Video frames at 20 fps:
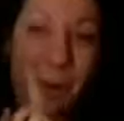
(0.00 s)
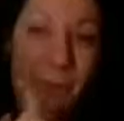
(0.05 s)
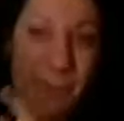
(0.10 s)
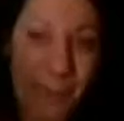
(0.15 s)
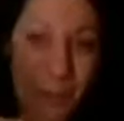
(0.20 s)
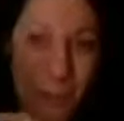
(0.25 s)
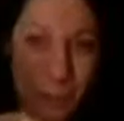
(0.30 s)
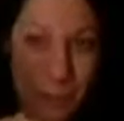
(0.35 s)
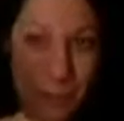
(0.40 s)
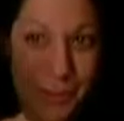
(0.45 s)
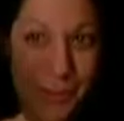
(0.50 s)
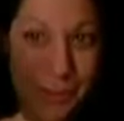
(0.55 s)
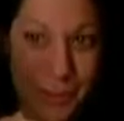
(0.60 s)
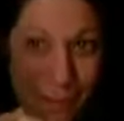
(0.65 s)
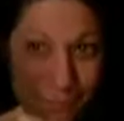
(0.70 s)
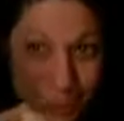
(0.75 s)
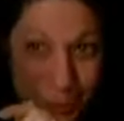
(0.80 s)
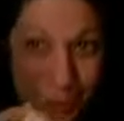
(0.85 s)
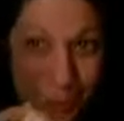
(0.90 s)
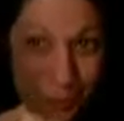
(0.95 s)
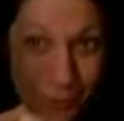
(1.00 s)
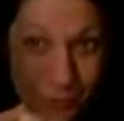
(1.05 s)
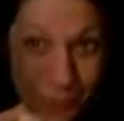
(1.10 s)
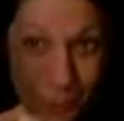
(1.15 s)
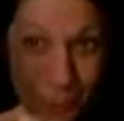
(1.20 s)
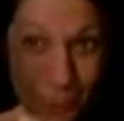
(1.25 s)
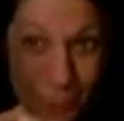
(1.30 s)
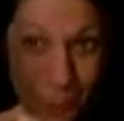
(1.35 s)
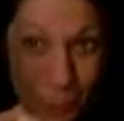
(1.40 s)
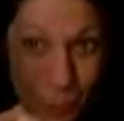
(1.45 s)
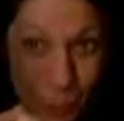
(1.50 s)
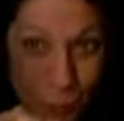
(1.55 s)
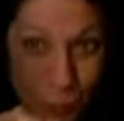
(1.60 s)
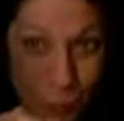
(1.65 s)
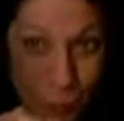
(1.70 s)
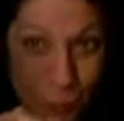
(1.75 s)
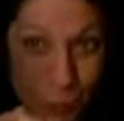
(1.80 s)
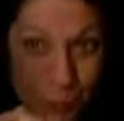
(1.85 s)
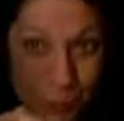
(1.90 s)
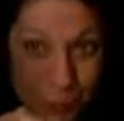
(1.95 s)
if I turn the lights off in the
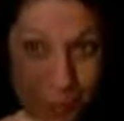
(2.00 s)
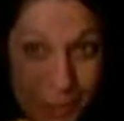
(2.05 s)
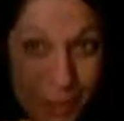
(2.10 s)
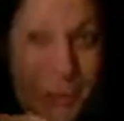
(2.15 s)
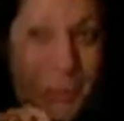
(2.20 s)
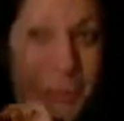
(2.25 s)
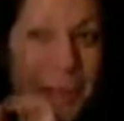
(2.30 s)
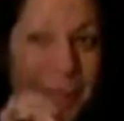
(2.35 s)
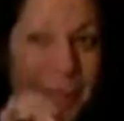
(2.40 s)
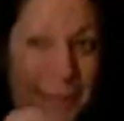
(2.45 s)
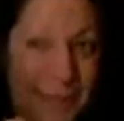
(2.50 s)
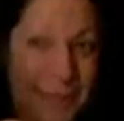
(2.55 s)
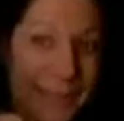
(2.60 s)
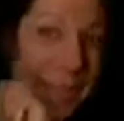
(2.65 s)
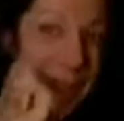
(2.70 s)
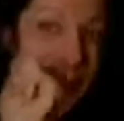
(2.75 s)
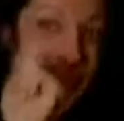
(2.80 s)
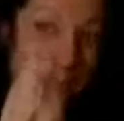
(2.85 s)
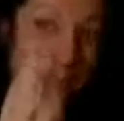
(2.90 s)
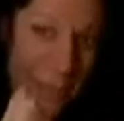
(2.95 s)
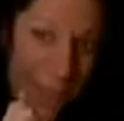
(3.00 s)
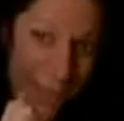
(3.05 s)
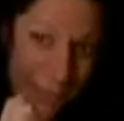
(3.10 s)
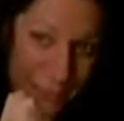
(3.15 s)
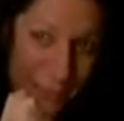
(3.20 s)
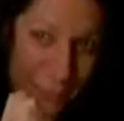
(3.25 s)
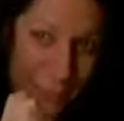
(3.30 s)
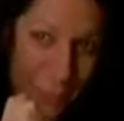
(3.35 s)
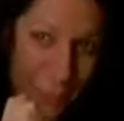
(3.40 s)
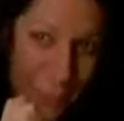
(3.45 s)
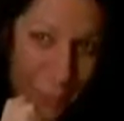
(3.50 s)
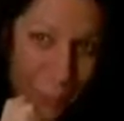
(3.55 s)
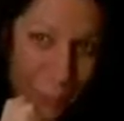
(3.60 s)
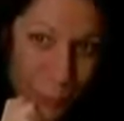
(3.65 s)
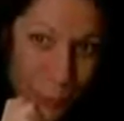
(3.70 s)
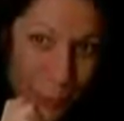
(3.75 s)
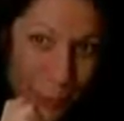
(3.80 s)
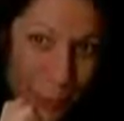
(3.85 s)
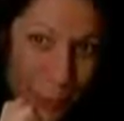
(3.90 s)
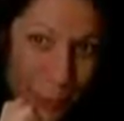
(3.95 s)
room, you're going to see them make this beautiful